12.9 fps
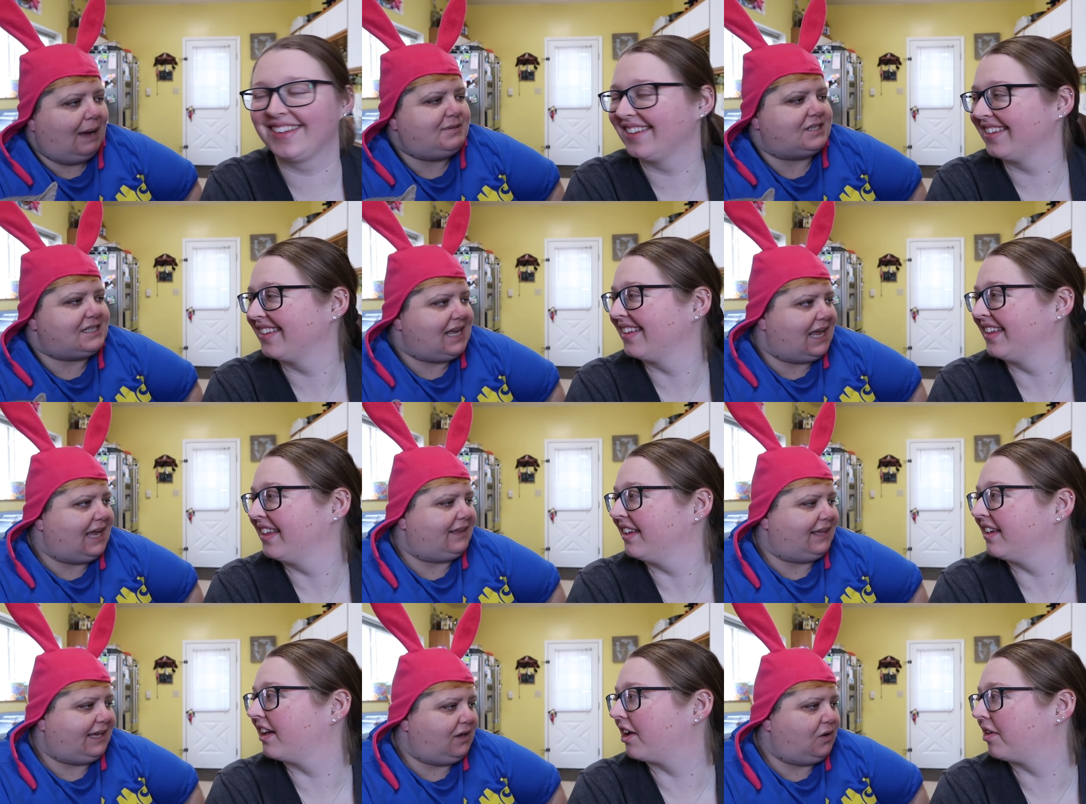Speaker 1: I'm just
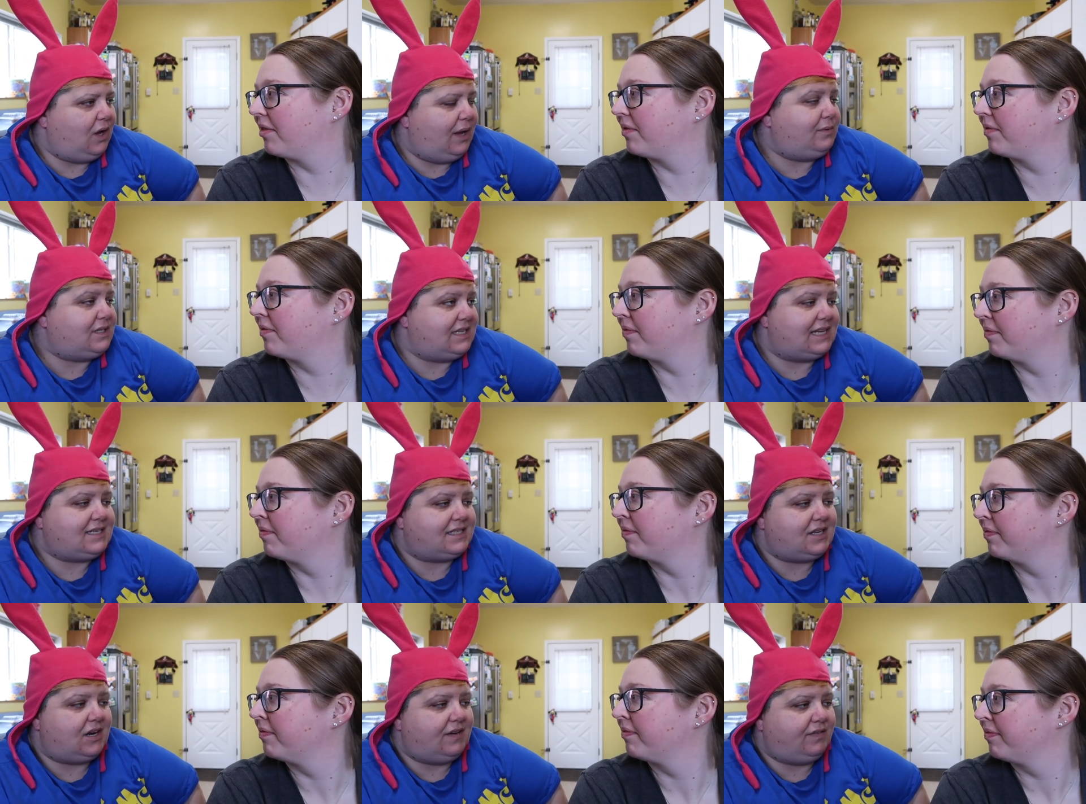saying, like, yeah. it was
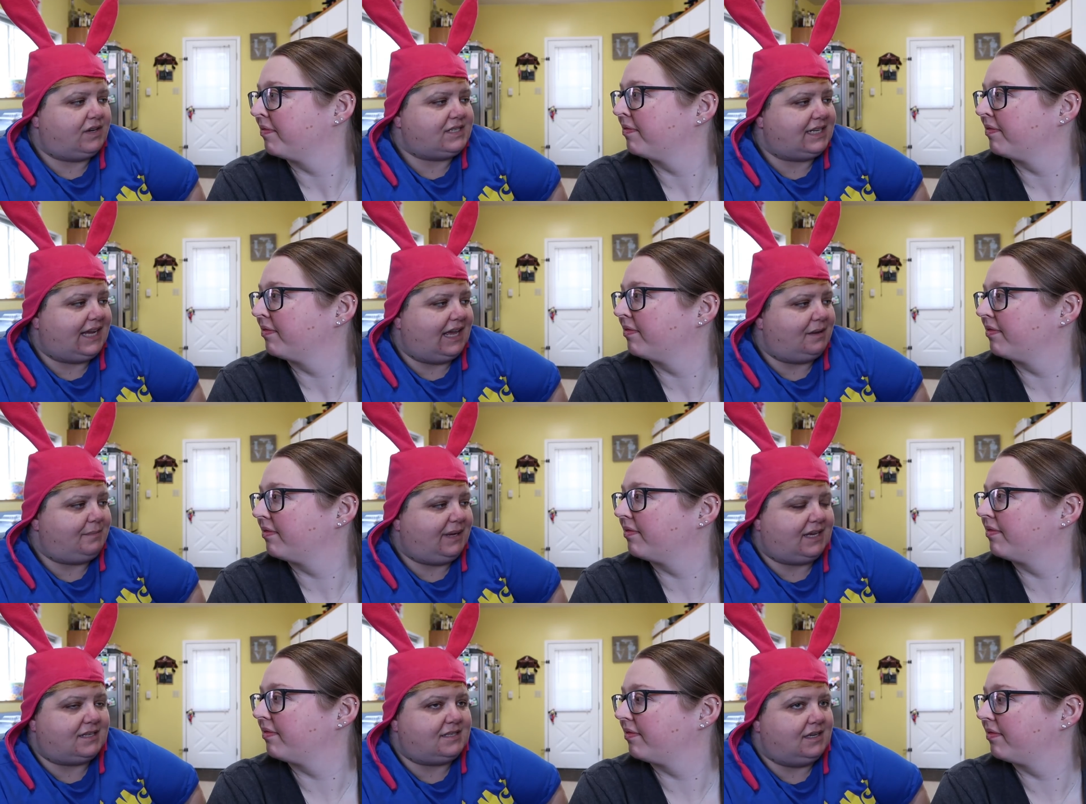necessary for us to get it
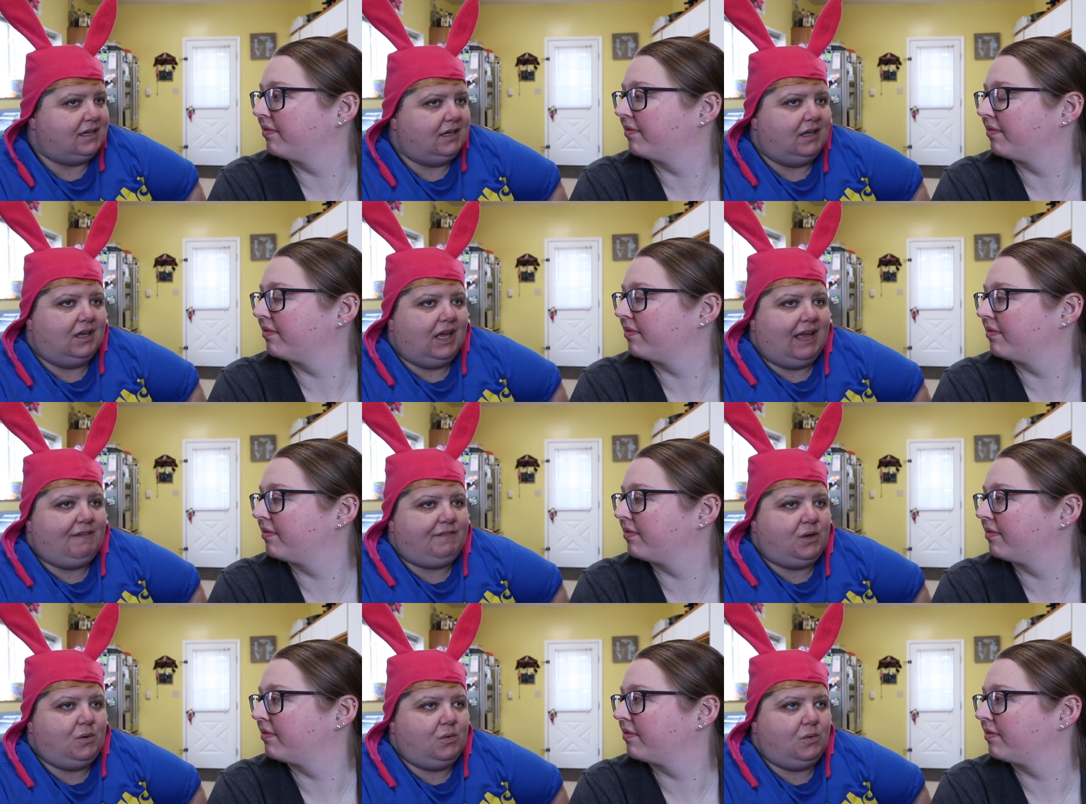because
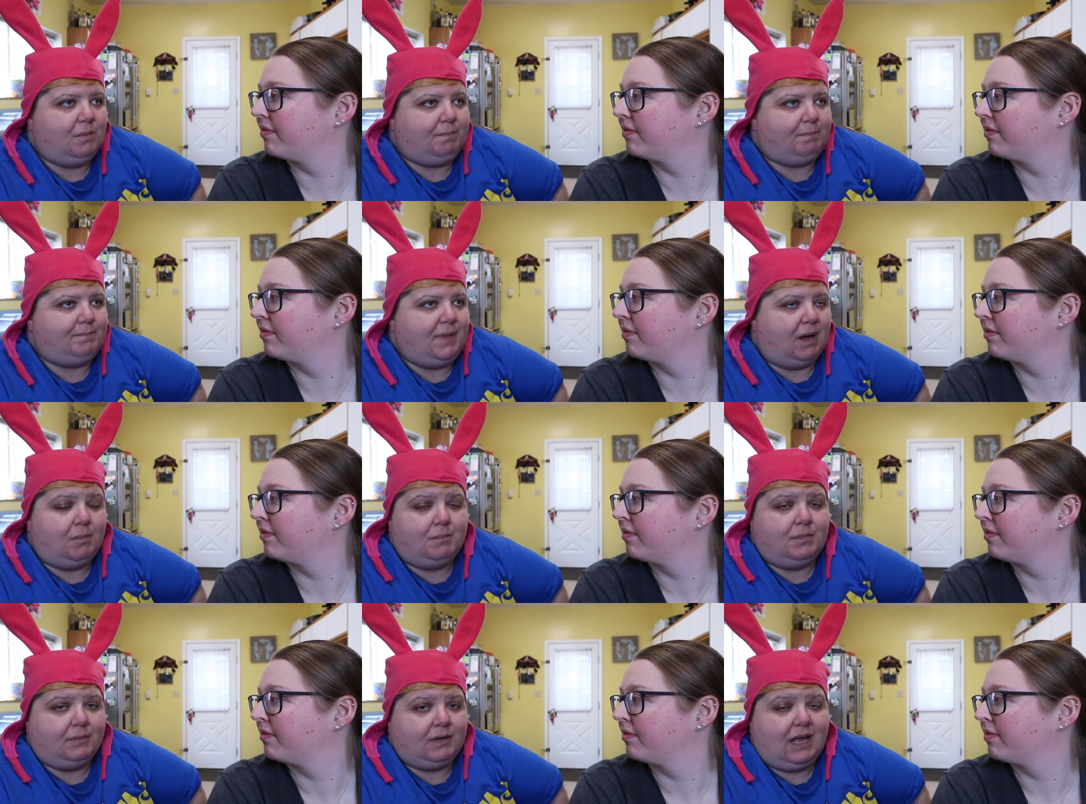if you
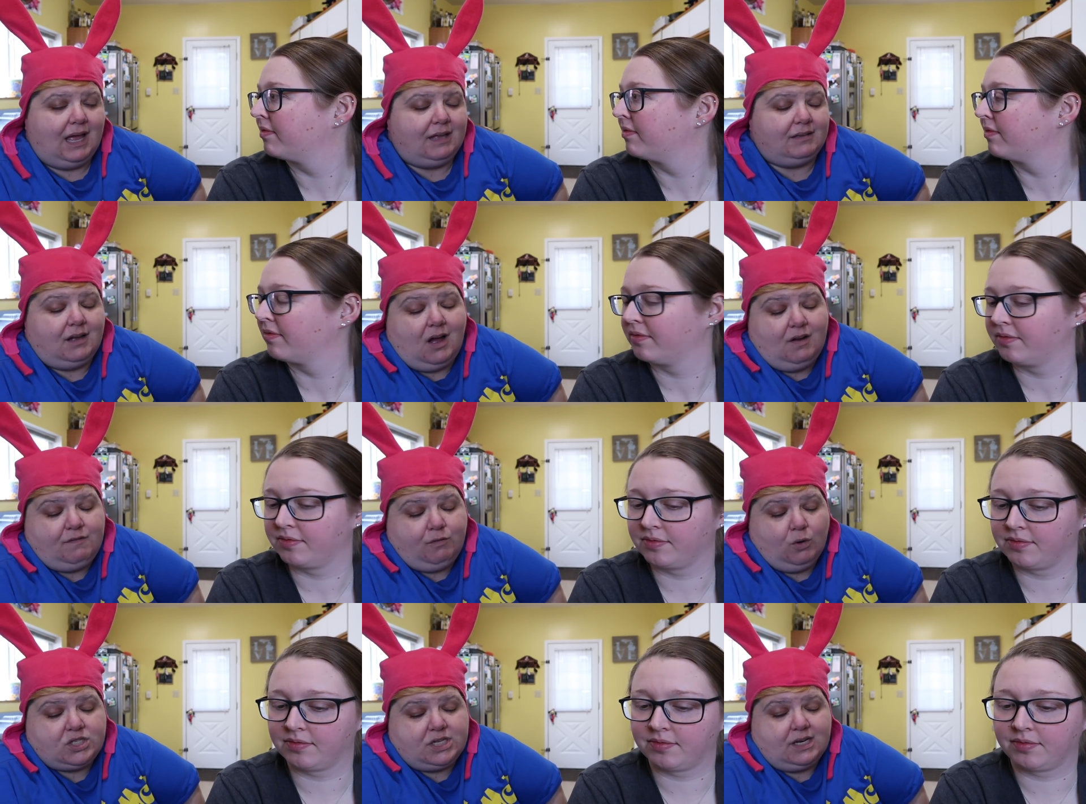um,
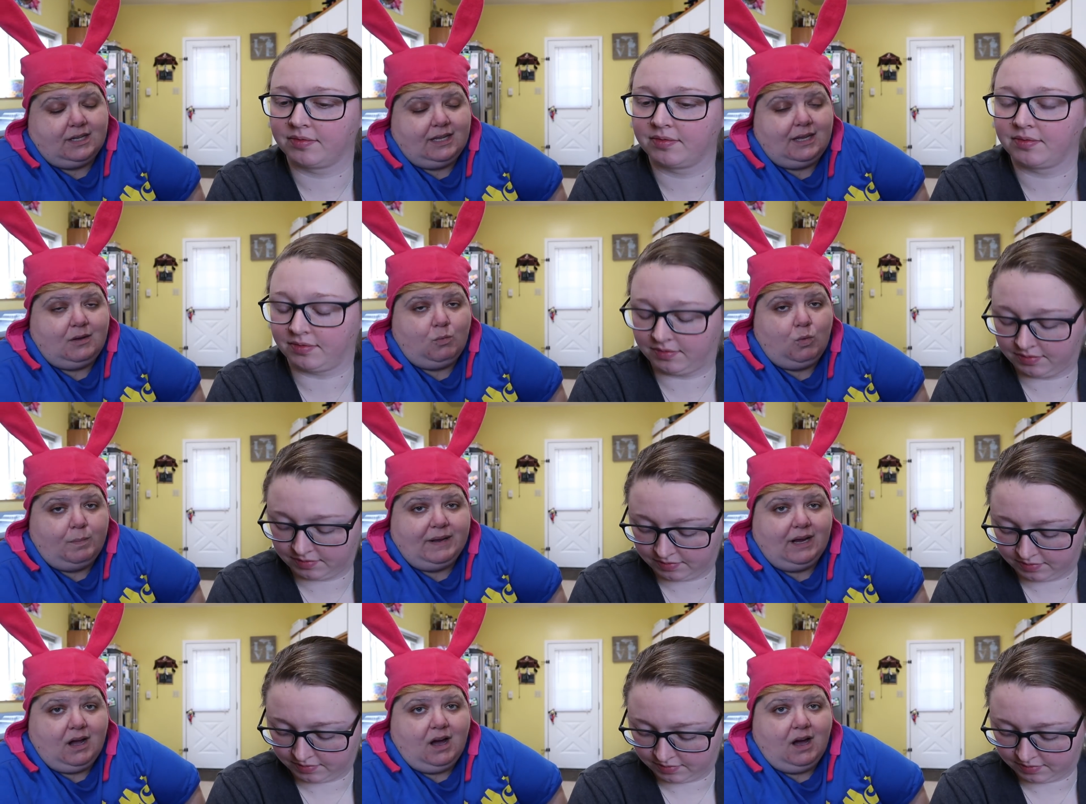unfortunately, whooping